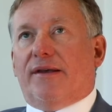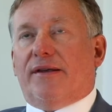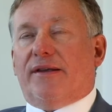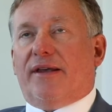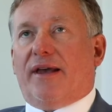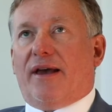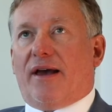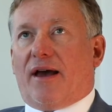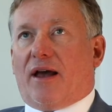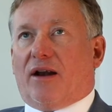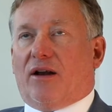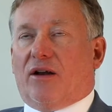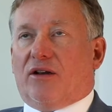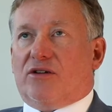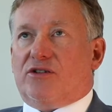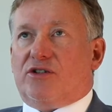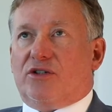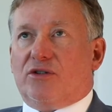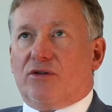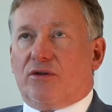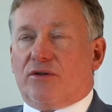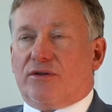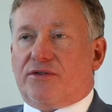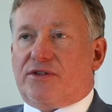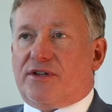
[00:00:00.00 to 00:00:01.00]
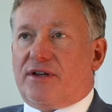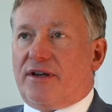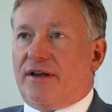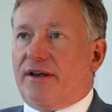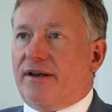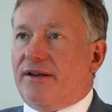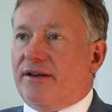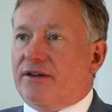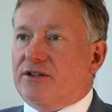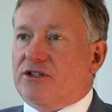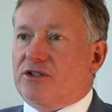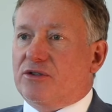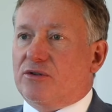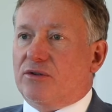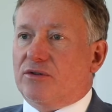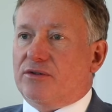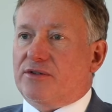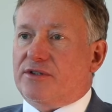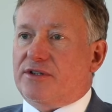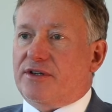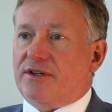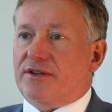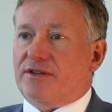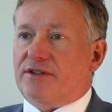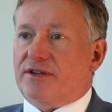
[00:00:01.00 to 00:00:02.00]
Yeah, look, short
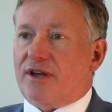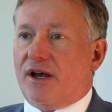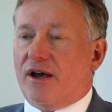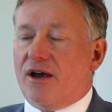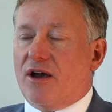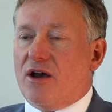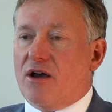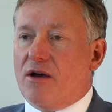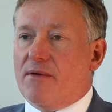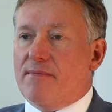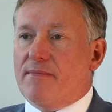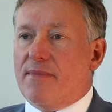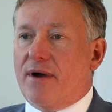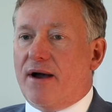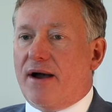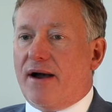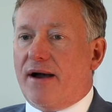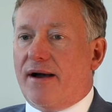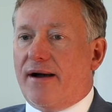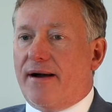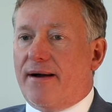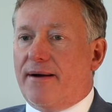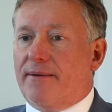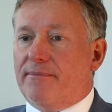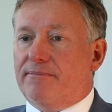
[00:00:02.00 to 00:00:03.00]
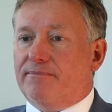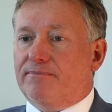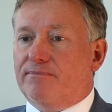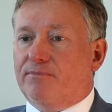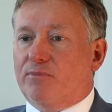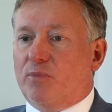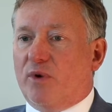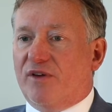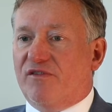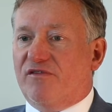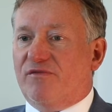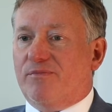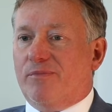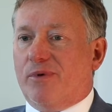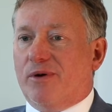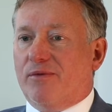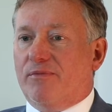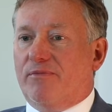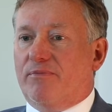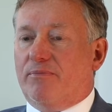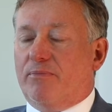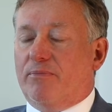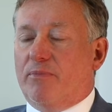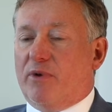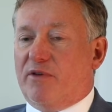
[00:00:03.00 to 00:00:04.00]
term,
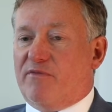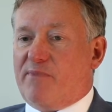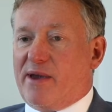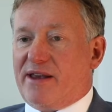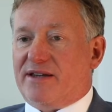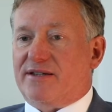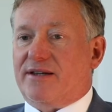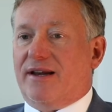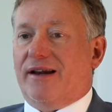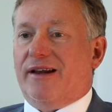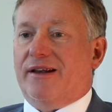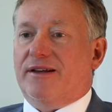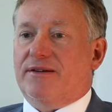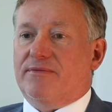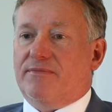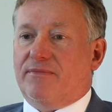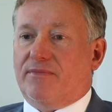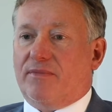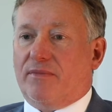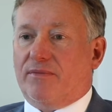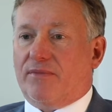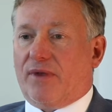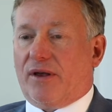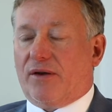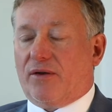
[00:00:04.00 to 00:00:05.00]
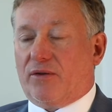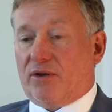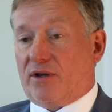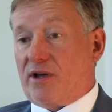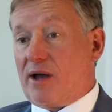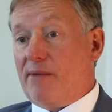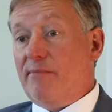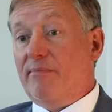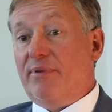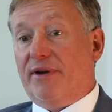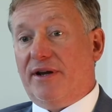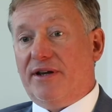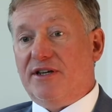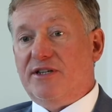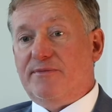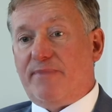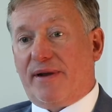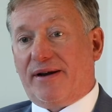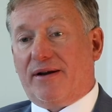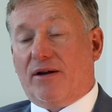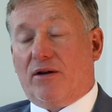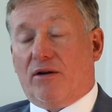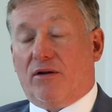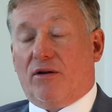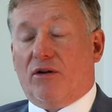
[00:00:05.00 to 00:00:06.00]
we basically, the company has
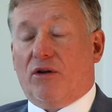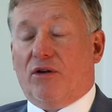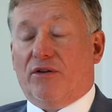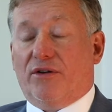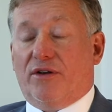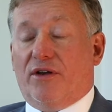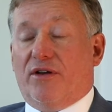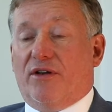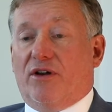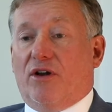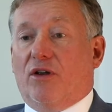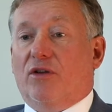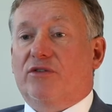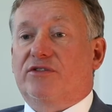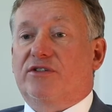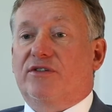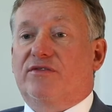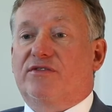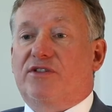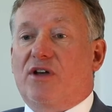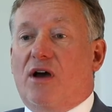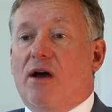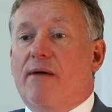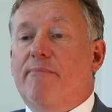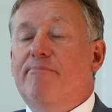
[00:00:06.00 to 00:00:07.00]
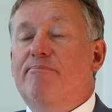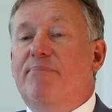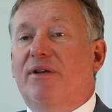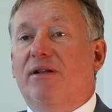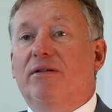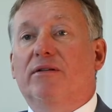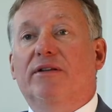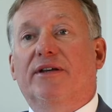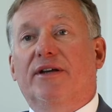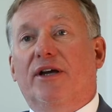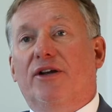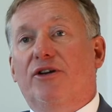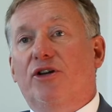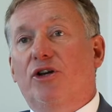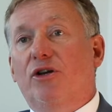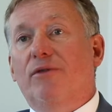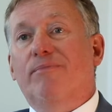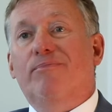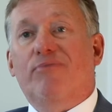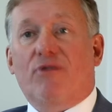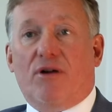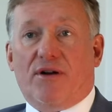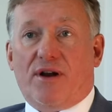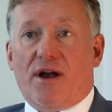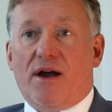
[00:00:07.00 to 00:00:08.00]
spent lots of time building a new
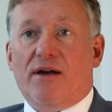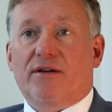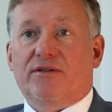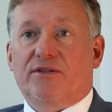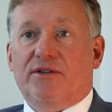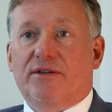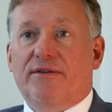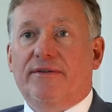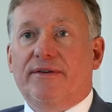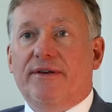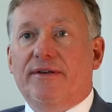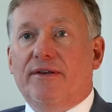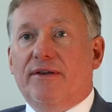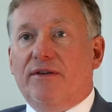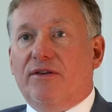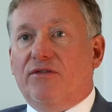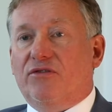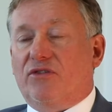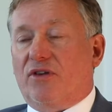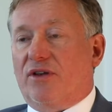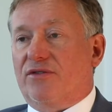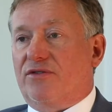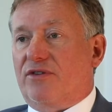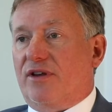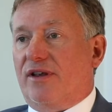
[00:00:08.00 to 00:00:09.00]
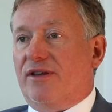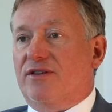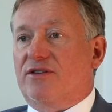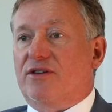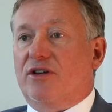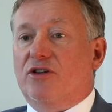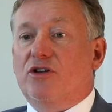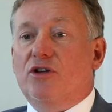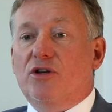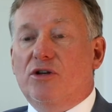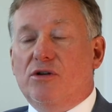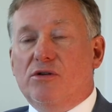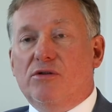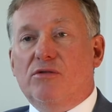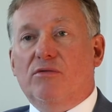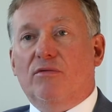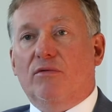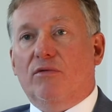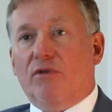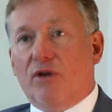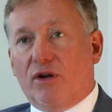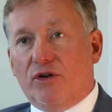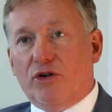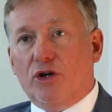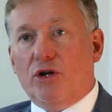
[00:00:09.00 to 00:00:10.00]
product. So it's a new
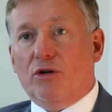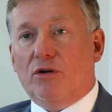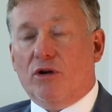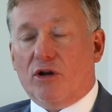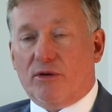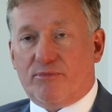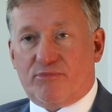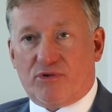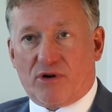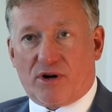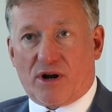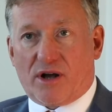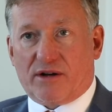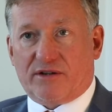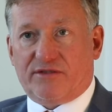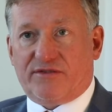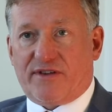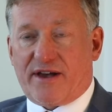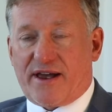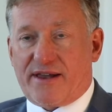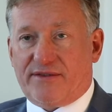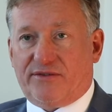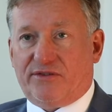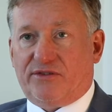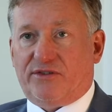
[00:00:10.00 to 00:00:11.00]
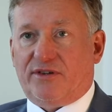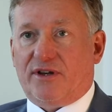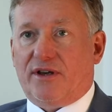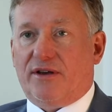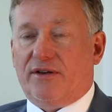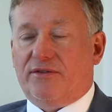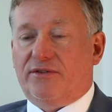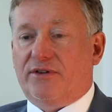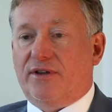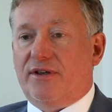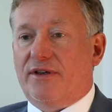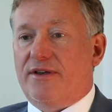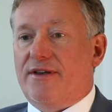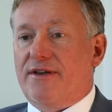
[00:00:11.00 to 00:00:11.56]
look product for Hansard,